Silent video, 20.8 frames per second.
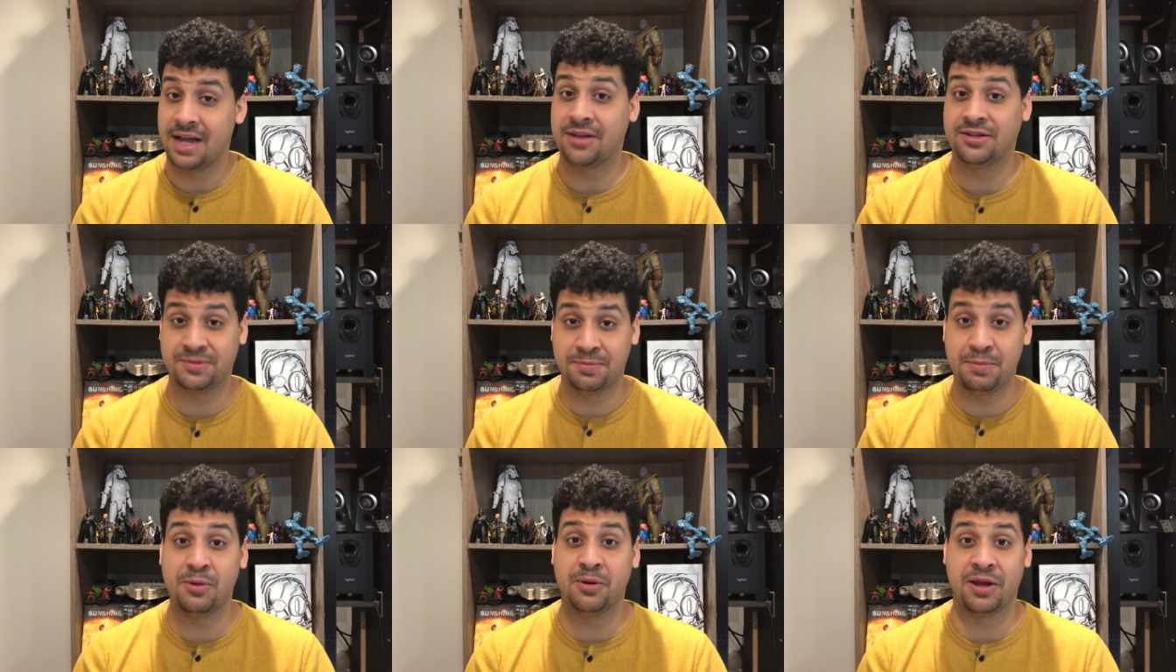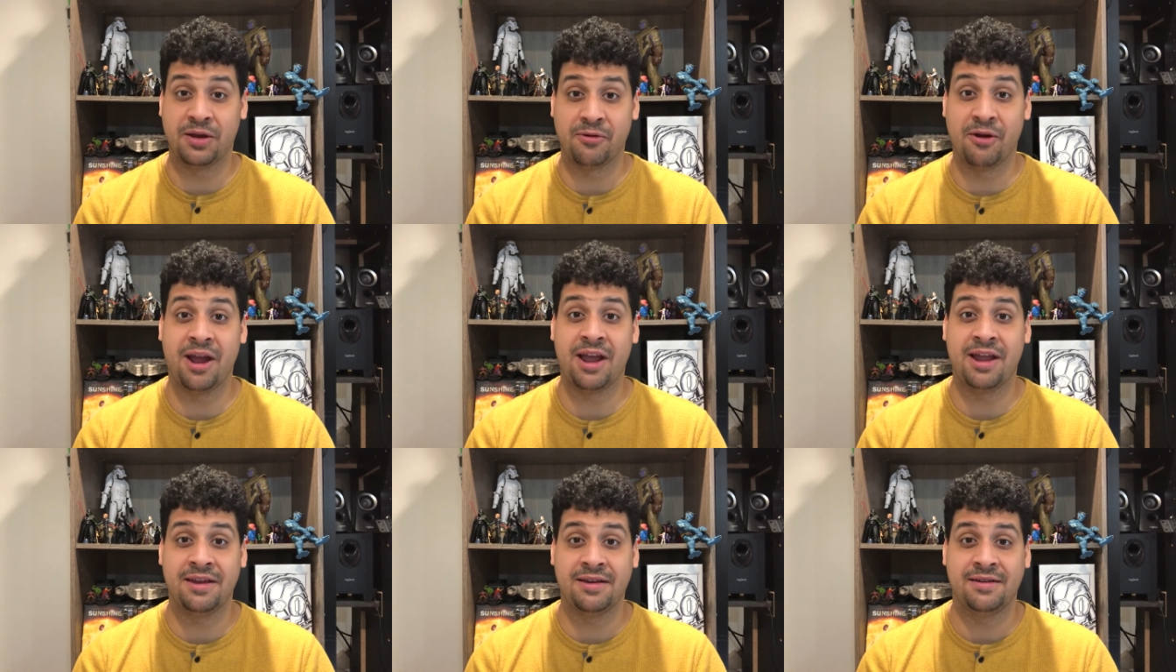Sounds
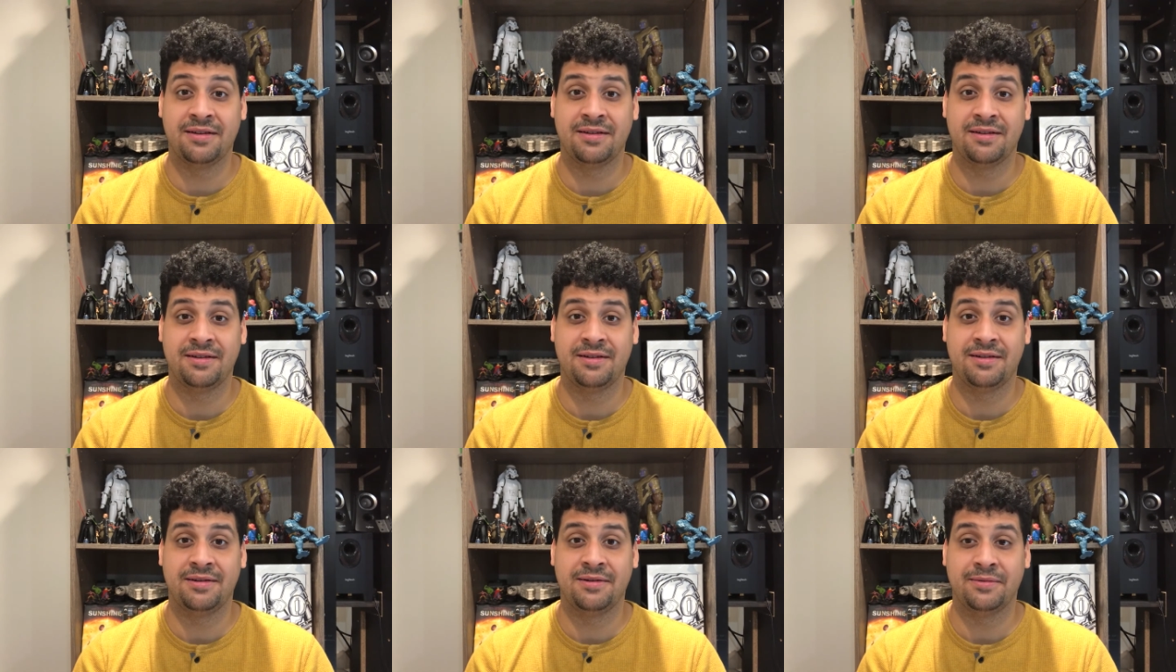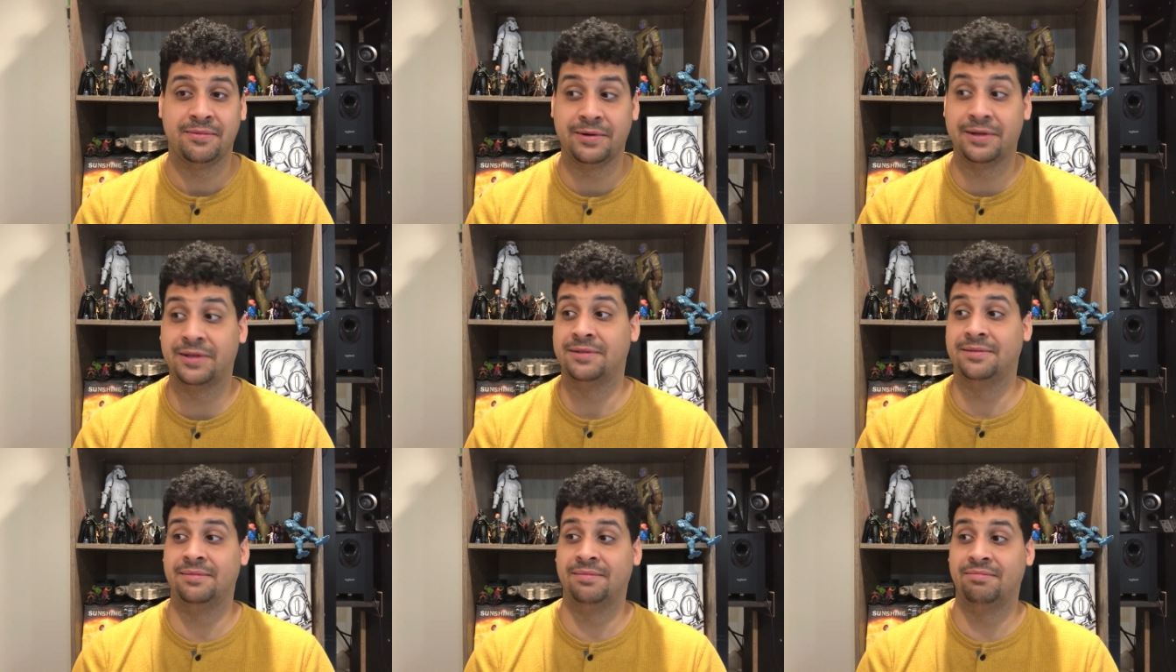spooky, right?
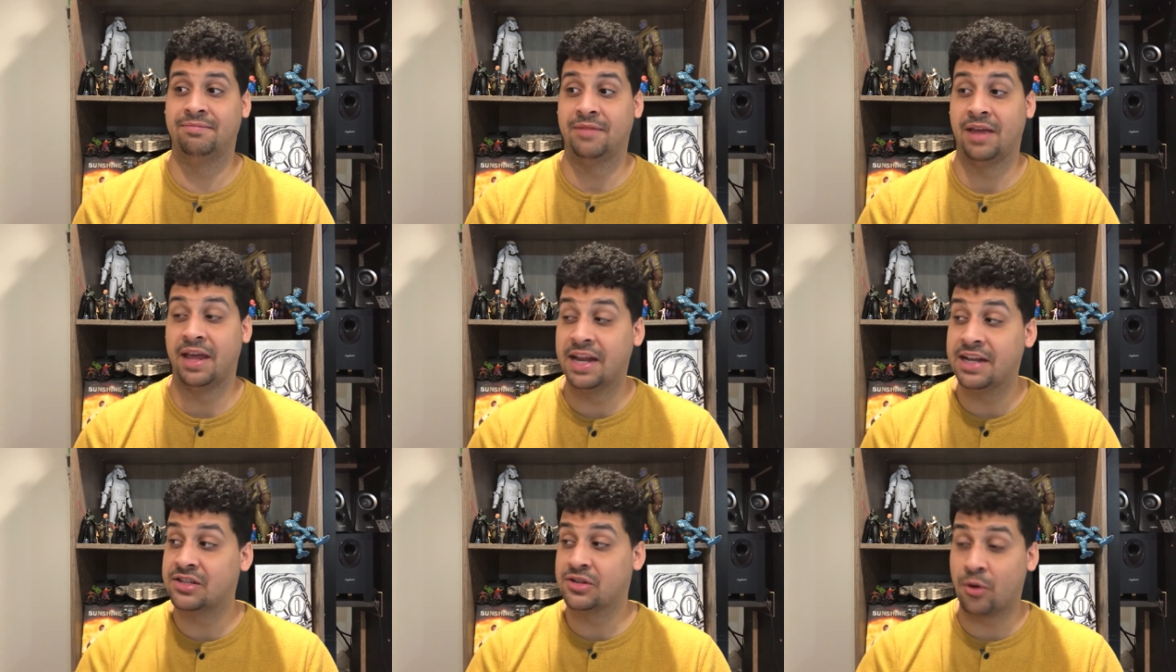Well,